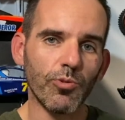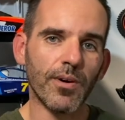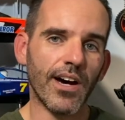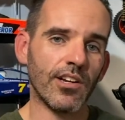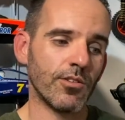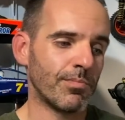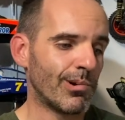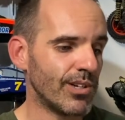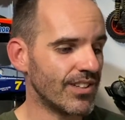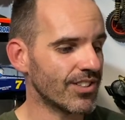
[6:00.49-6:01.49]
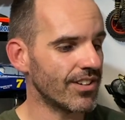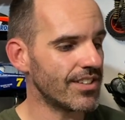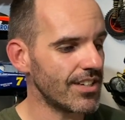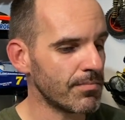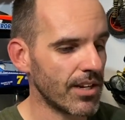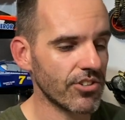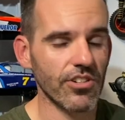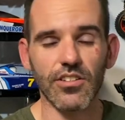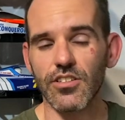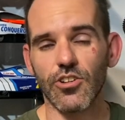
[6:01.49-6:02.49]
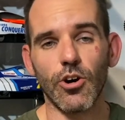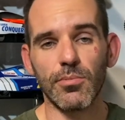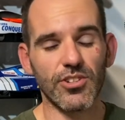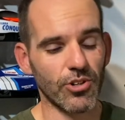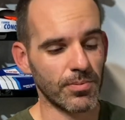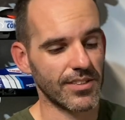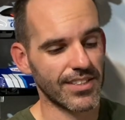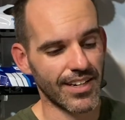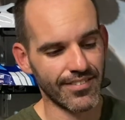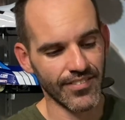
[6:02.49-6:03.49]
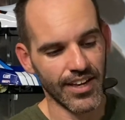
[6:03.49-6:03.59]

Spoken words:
part of the body, so I did mention it to the hobby shop and said,